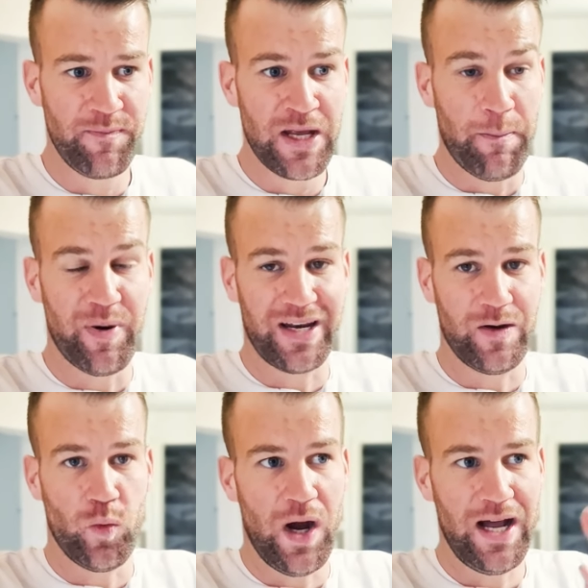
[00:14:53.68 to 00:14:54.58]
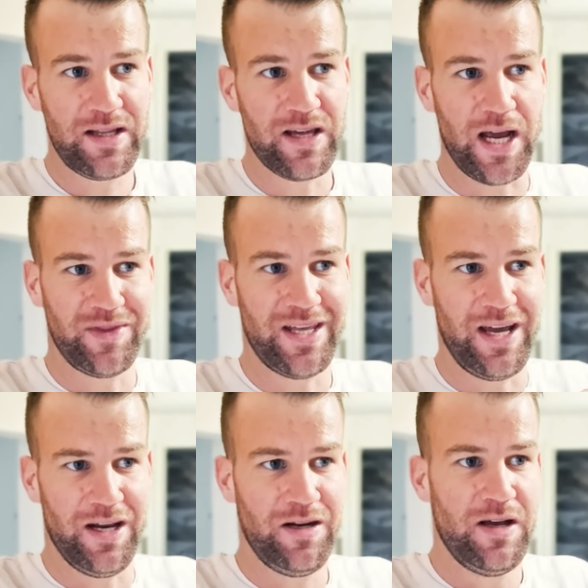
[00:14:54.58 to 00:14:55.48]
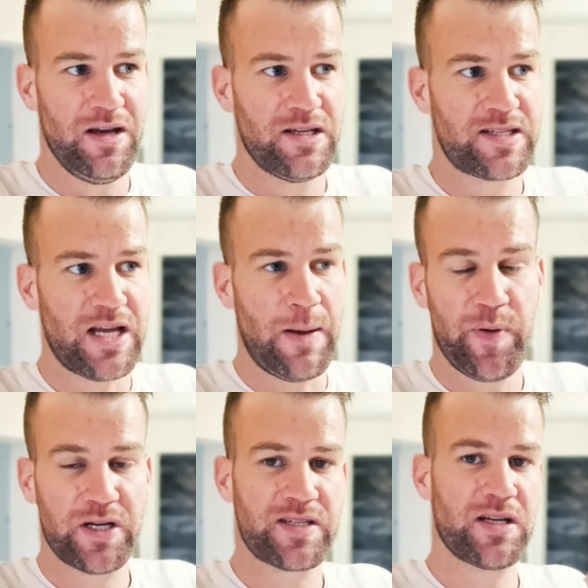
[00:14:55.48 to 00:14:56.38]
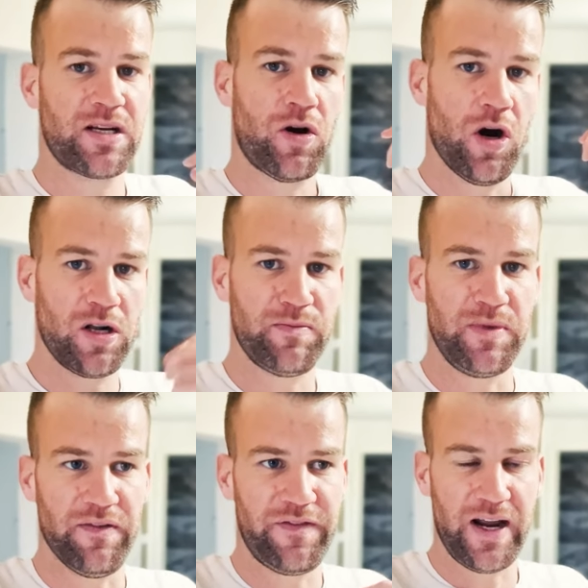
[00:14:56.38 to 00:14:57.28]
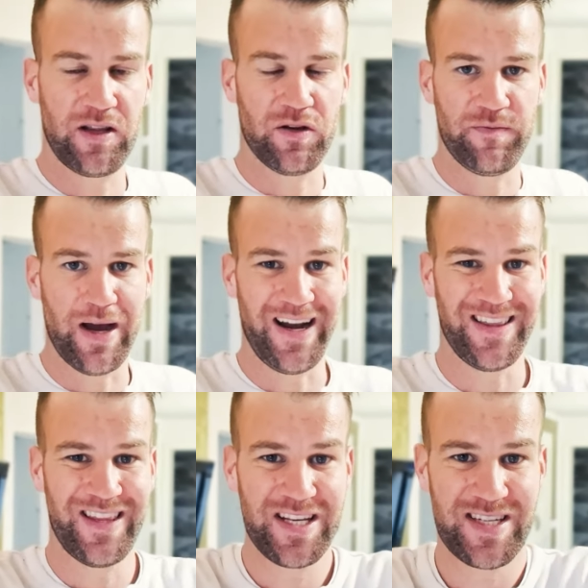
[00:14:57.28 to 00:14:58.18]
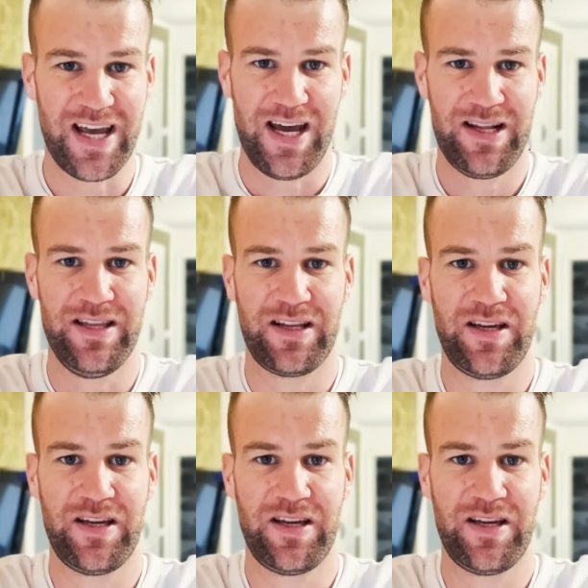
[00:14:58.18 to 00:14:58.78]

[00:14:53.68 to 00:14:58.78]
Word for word: But one time then, some person called me, a friend of mine, and they said that he